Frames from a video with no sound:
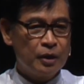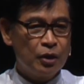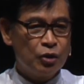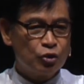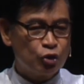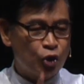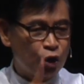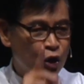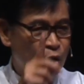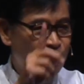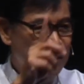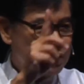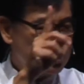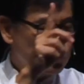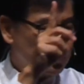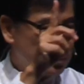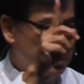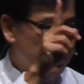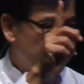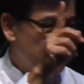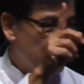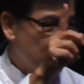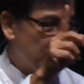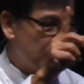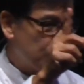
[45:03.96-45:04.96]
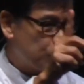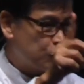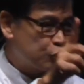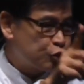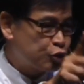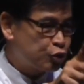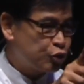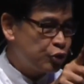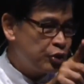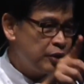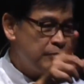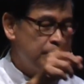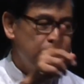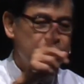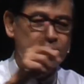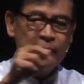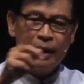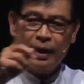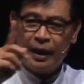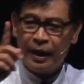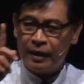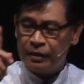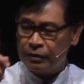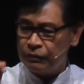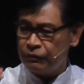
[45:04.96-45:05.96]
The Lord wants to give you a dream
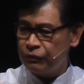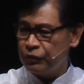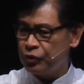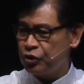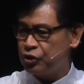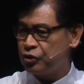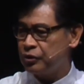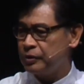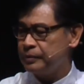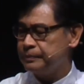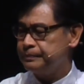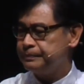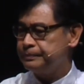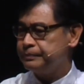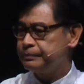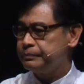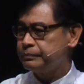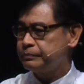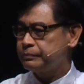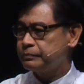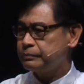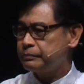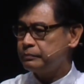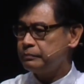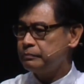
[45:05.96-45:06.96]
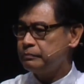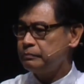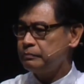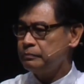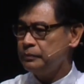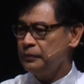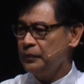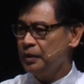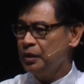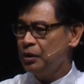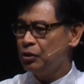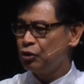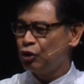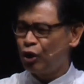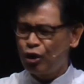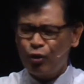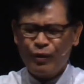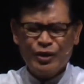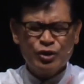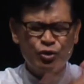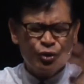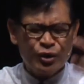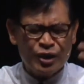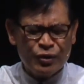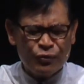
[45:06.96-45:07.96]
and a vision. The Lord
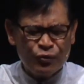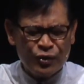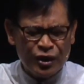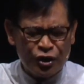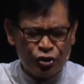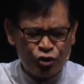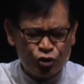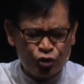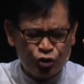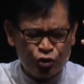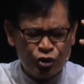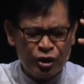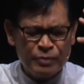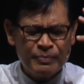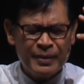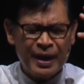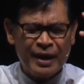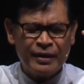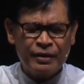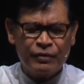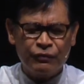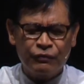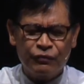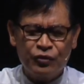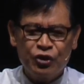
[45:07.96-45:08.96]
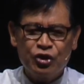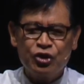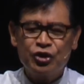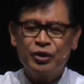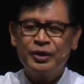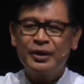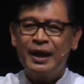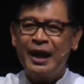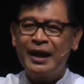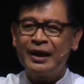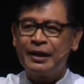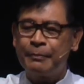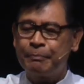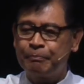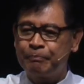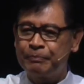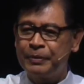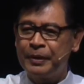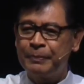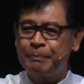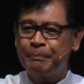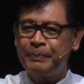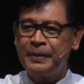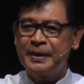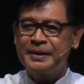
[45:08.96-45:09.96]
wants to give you a dream and a vision and a
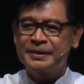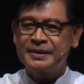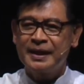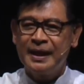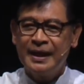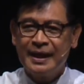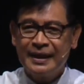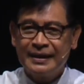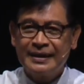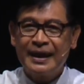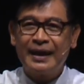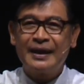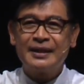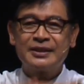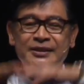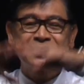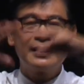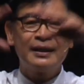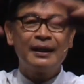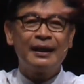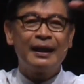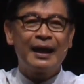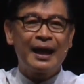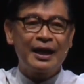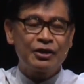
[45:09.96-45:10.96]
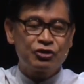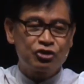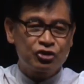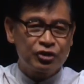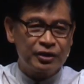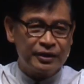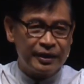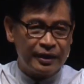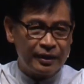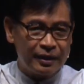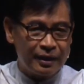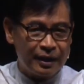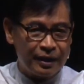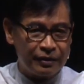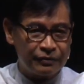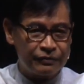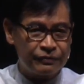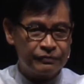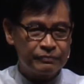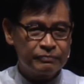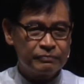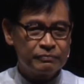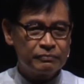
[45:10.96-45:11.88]
purpose that is larger than life.